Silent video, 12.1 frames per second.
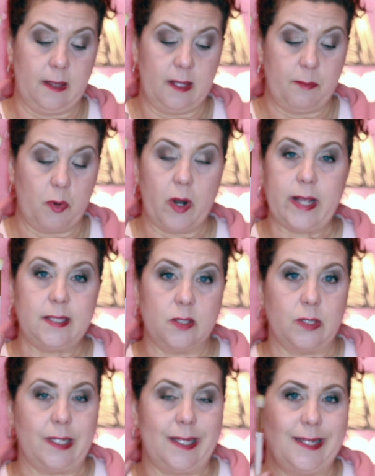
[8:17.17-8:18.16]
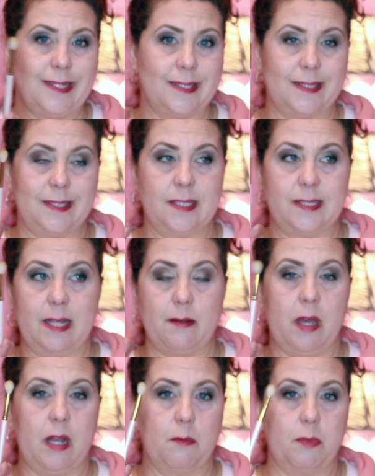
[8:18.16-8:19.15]
the price on it is the
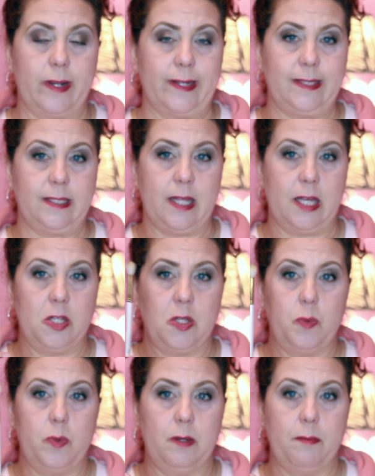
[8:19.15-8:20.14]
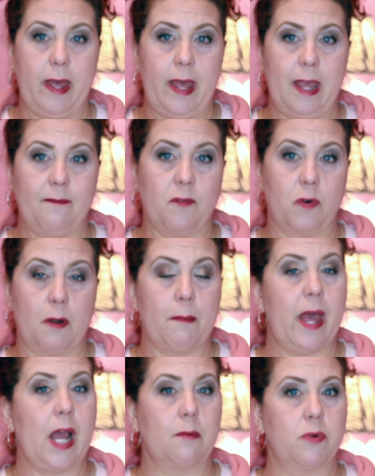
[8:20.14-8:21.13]
same kind of pricing that you would pay for a
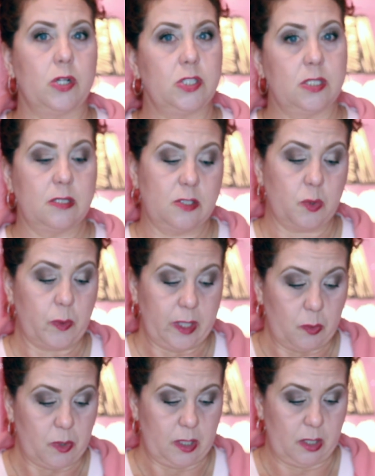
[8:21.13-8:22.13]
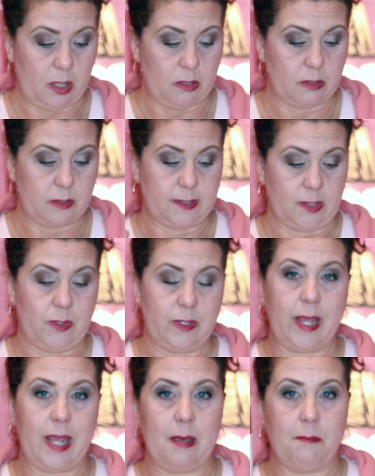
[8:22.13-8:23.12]
MAC brush. It's $21, so
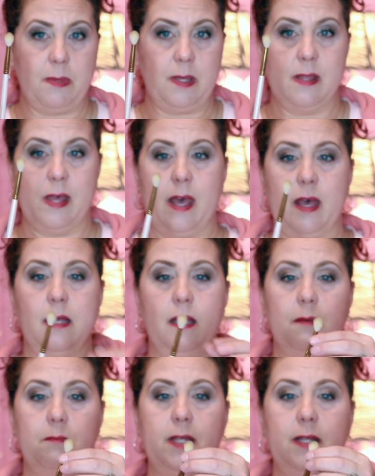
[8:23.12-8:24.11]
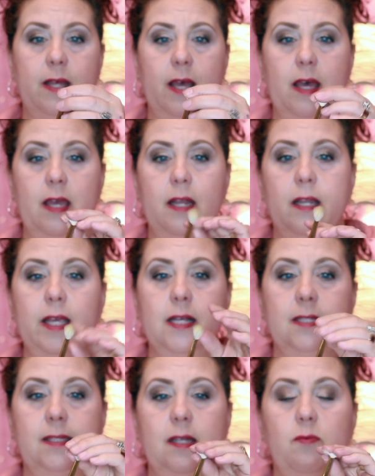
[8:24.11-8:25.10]
you can't beat that beat that. And like
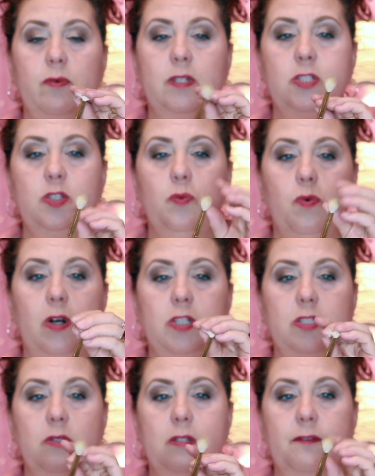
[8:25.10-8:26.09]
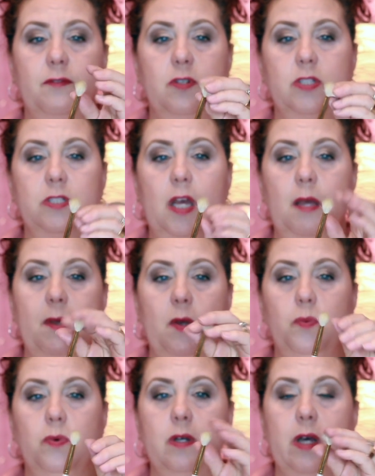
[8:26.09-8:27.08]
I said, once you wash it the first time,
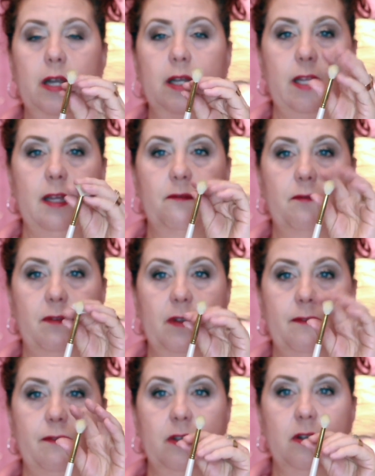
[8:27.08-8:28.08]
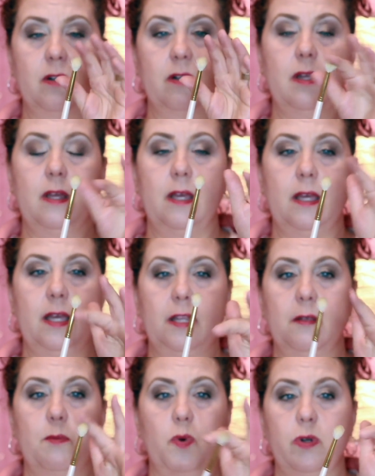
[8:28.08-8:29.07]
it will kind of get fluffier,
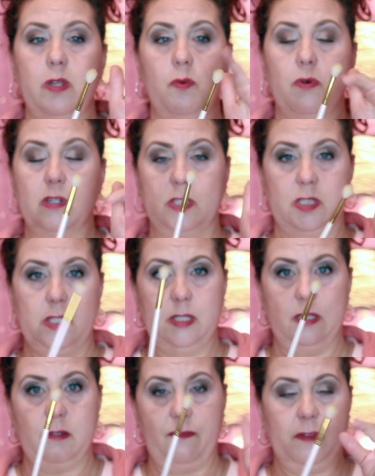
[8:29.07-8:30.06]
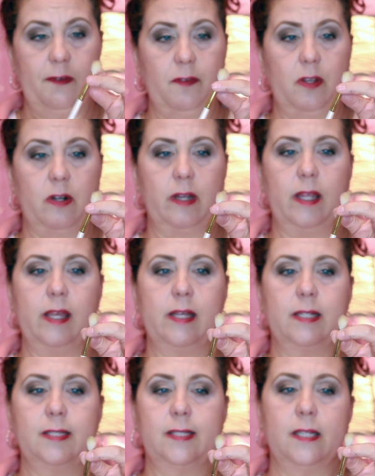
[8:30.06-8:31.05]
and the more you wash it, the fluffier it
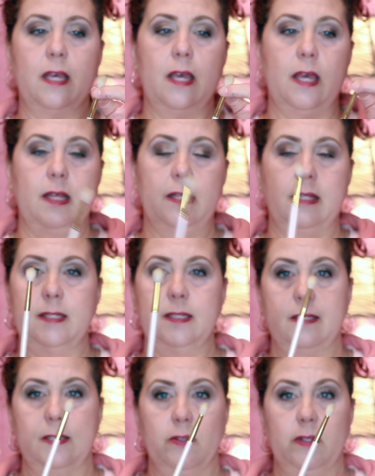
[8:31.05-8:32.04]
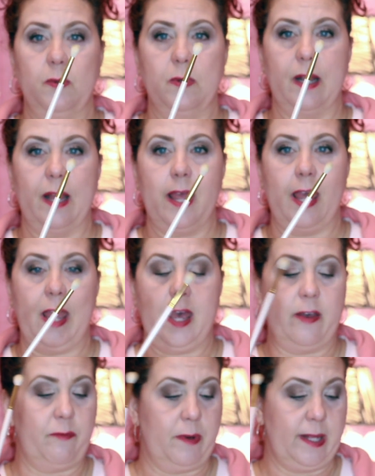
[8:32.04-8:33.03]
gets. This is the only one I
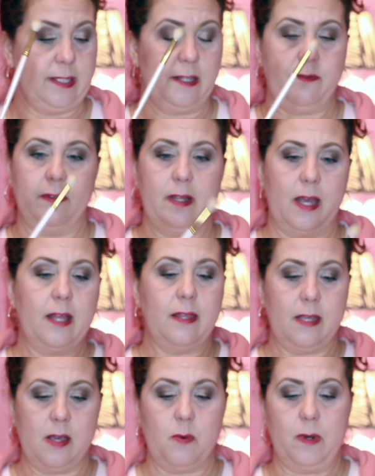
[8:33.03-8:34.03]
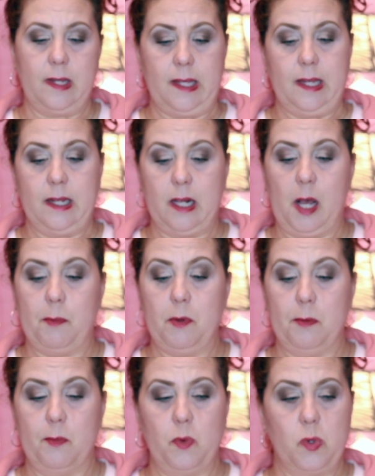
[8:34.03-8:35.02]
have, but I definitely, I think I want to get a
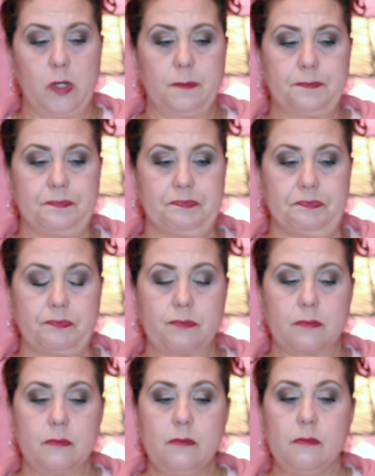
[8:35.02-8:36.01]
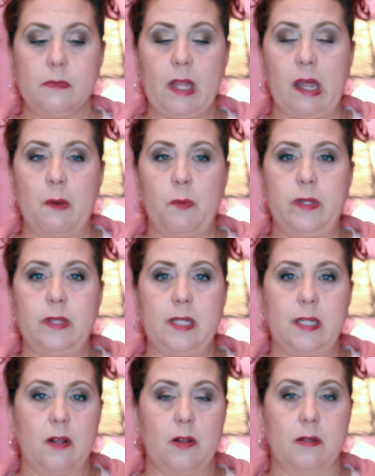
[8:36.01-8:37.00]
couple more. And um, when
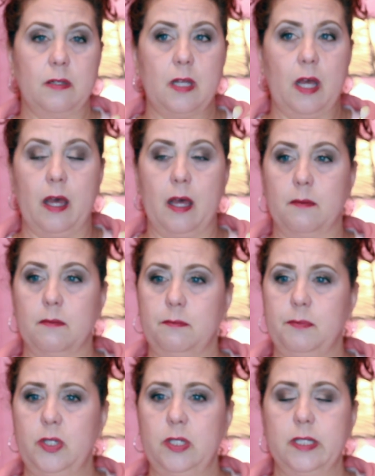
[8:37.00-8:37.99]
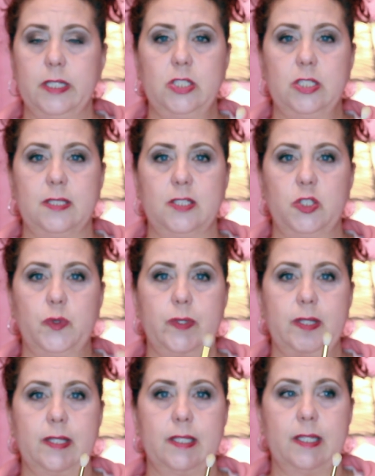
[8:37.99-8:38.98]
they, um, Beautylish is
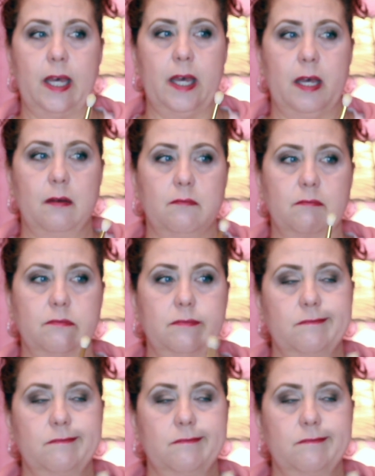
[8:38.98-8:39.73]
doing the, um,